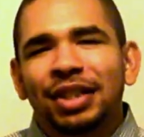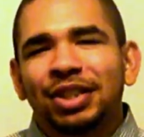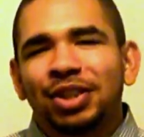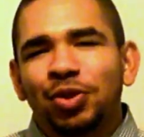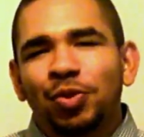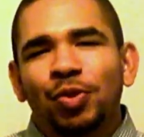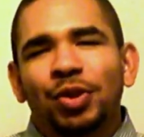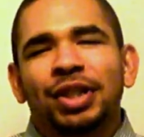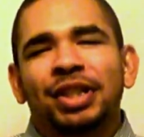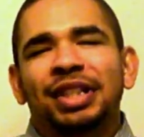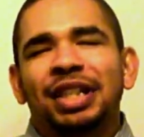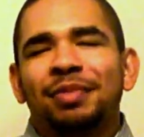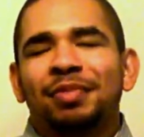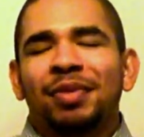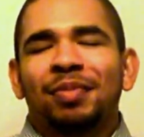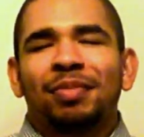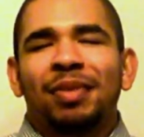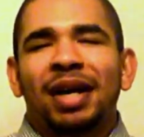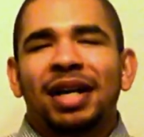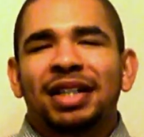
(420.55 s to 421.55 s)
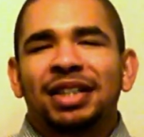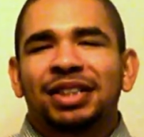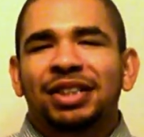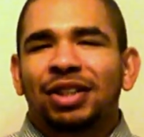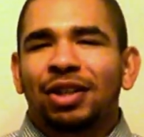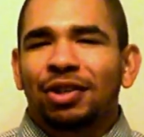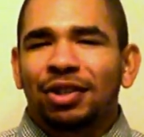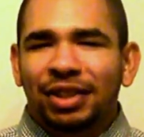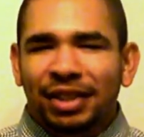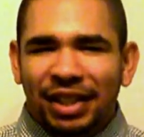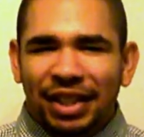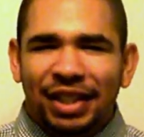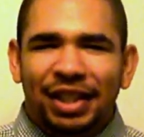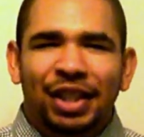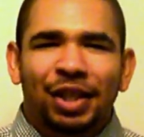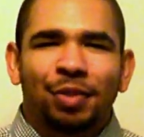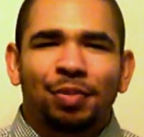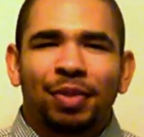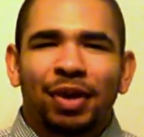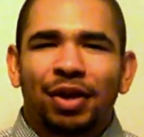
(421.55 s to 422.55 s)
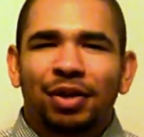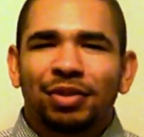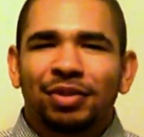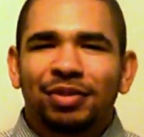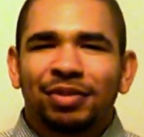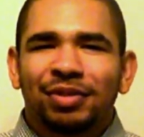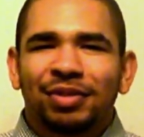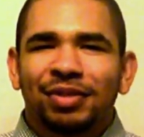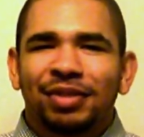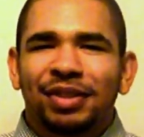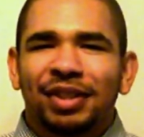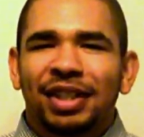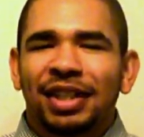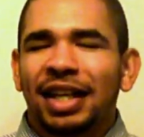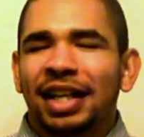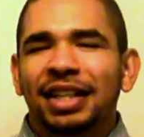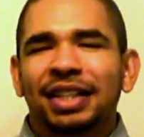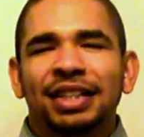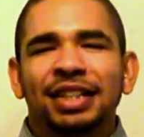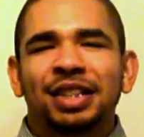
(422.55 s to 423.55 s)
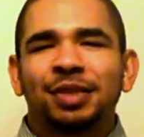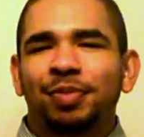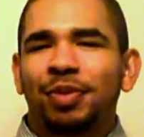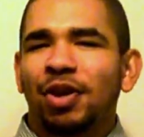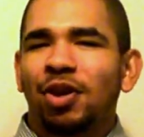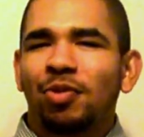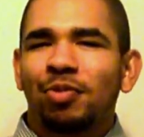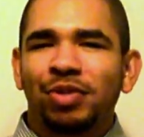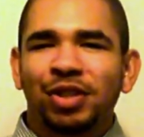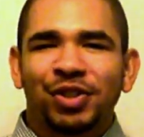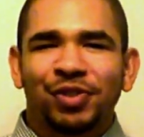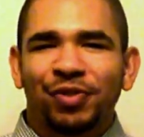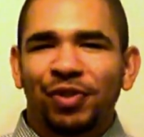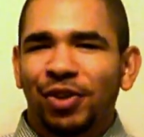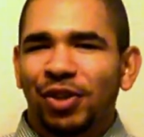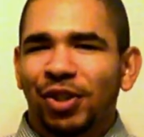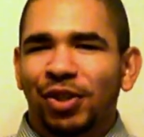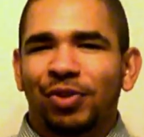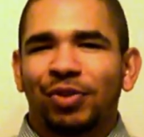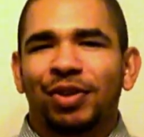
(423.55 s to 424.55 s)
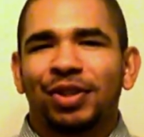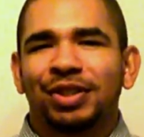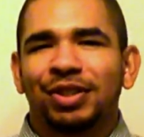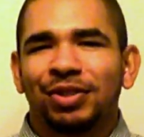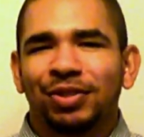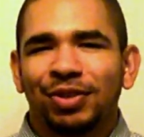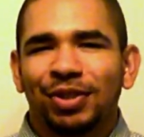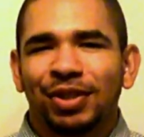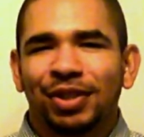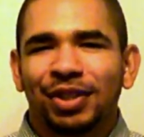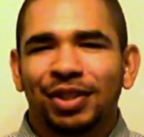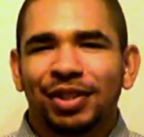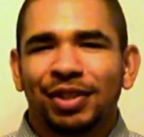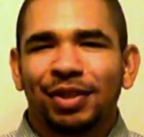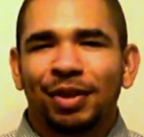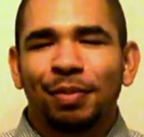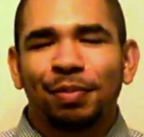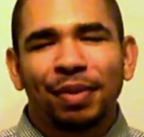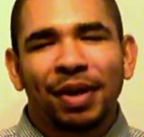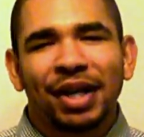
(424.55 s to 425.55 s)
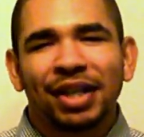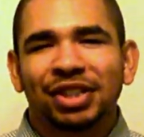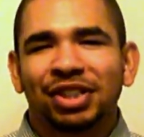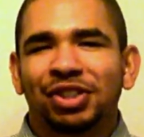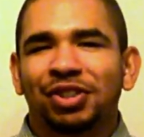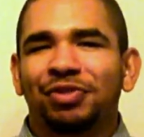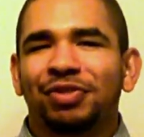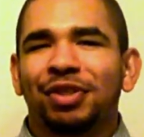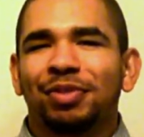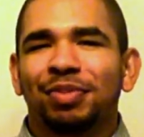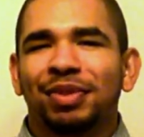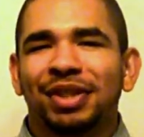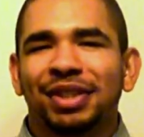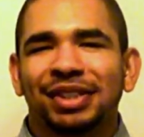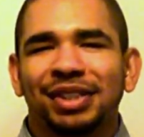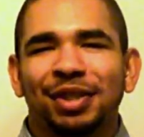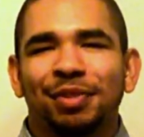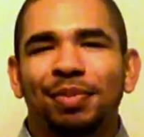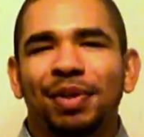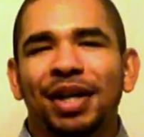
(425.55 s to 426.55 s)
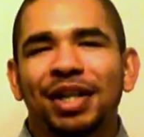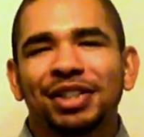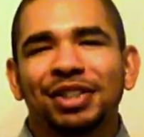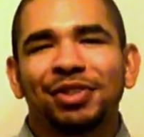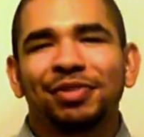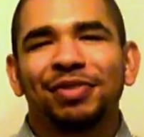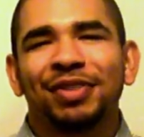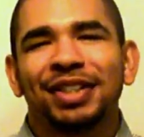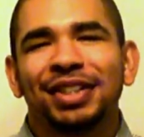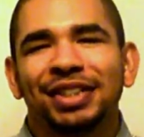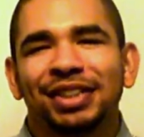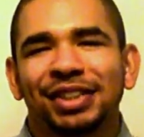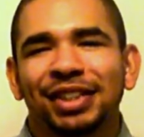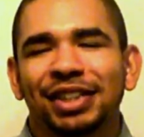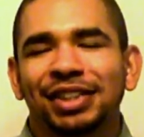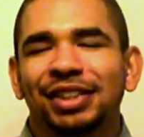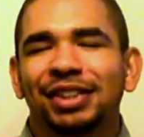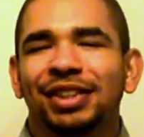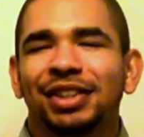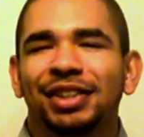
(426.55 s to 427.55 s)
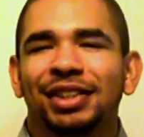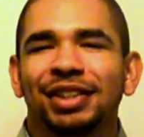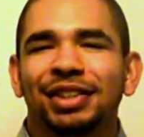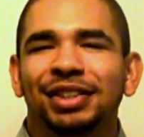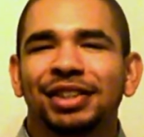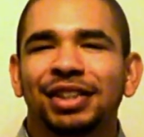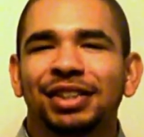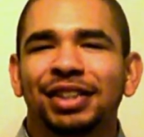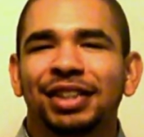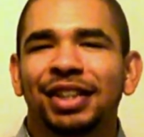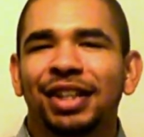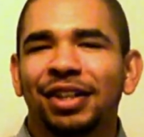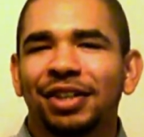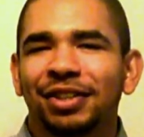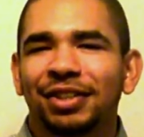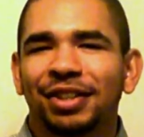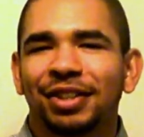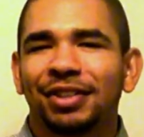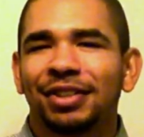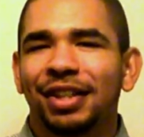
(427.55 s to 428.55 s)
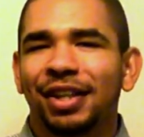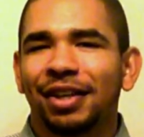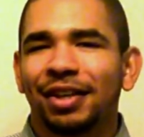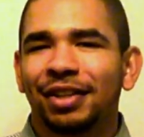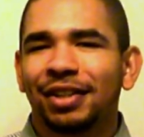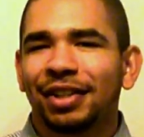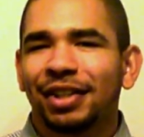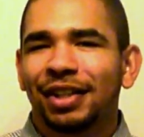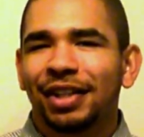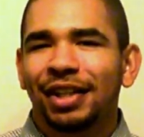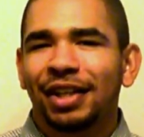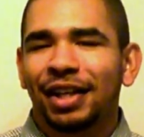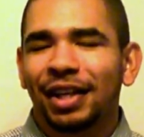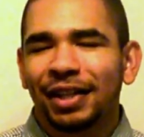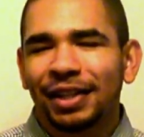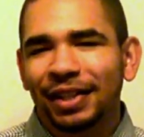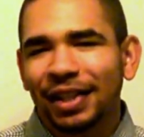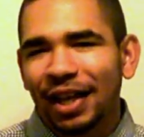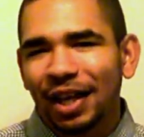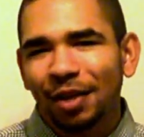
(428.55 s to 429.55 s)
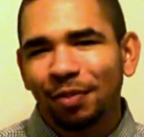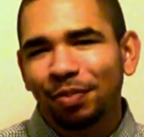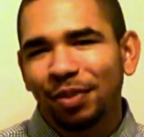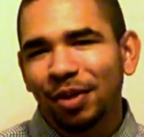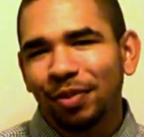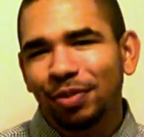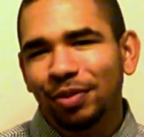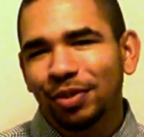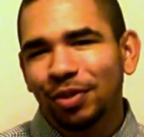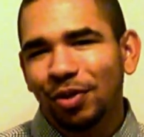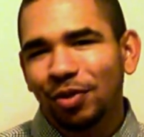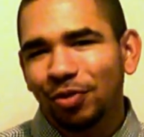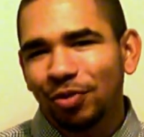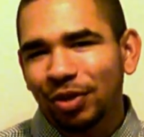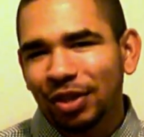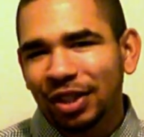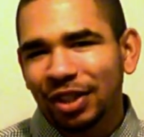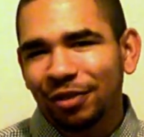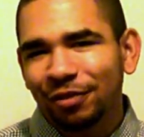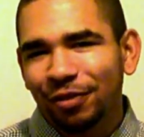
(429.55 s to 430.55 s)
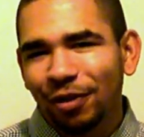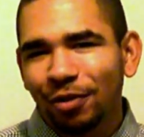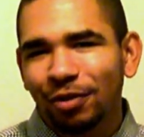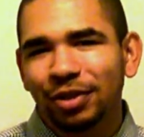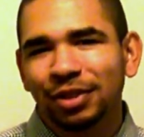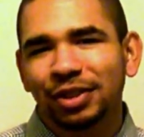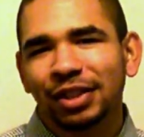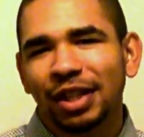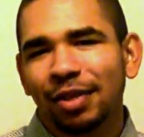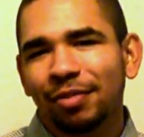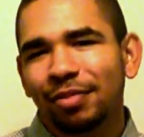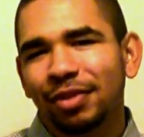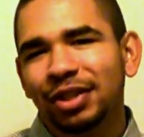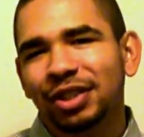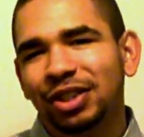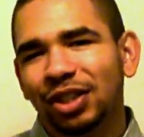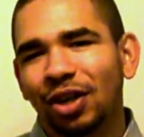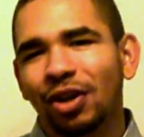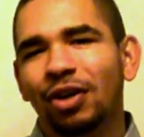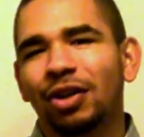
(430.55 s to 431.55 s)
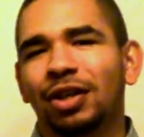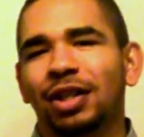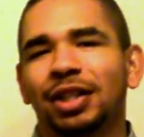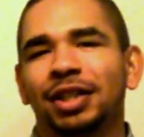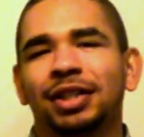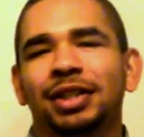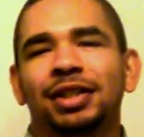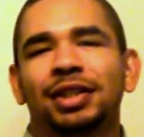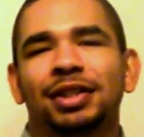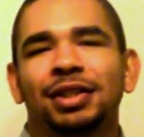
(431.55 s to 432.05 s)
that you want to keep in mind and start thinking about. And I can expound much further onto the apostrophe, because the apostrophe is such a character that a lot of people don't really focus that much on.